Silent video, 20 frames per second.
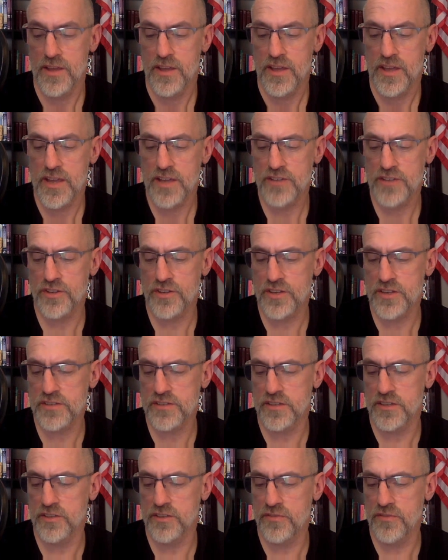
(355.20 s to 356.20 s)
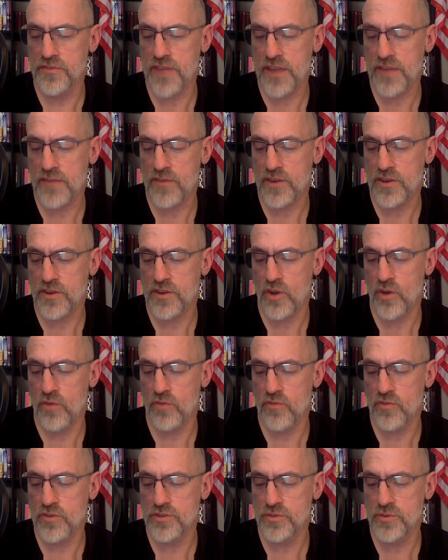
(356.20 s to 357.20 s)
He took his little favorite
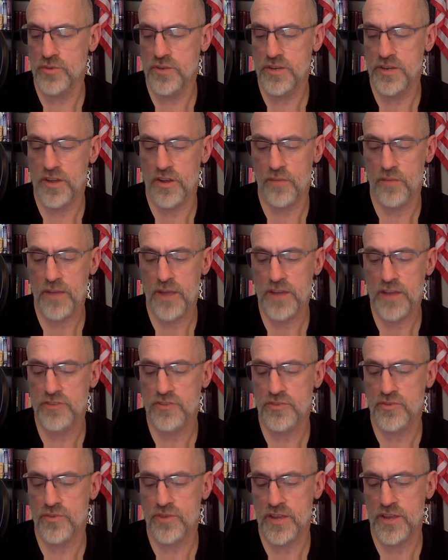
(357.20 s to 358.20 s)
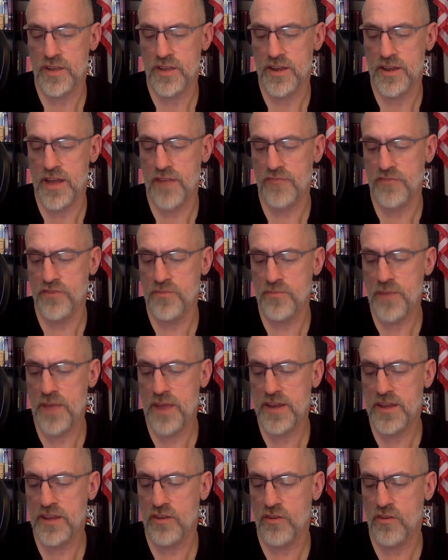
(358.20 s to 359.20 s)
over to a nearby tree, and after
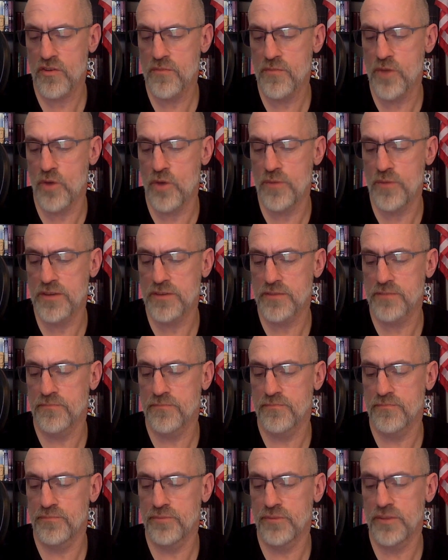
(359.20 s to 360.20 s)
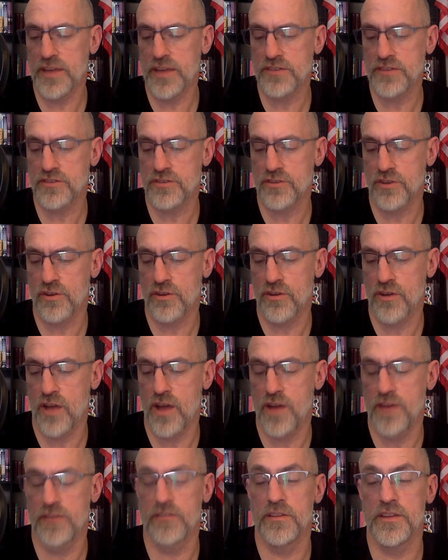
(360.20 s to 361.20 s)
petting her a moment, placed her
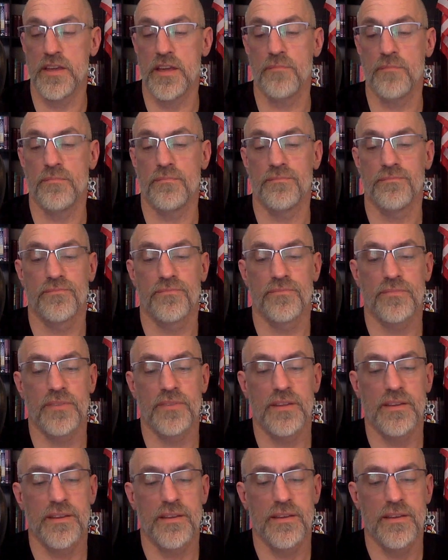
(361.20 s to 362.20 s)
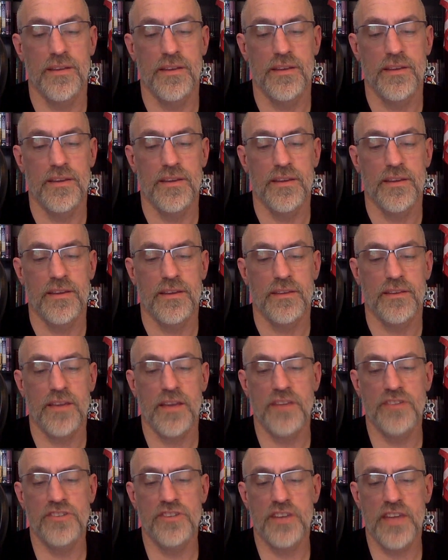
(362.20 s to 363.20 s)
on a limb.
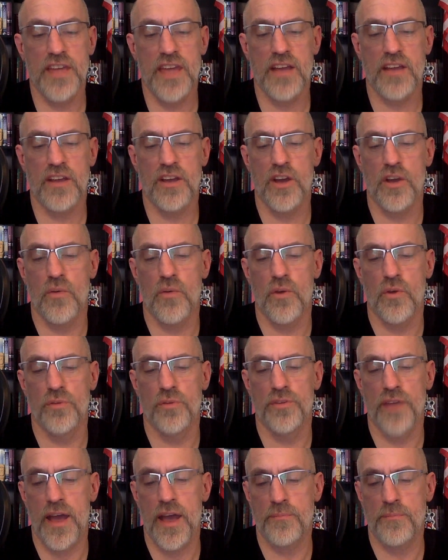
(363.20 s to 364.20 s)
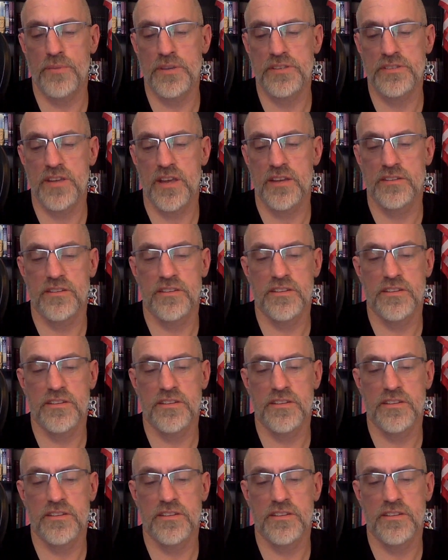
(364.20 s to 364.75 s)
Guess you can't go, old top, he said to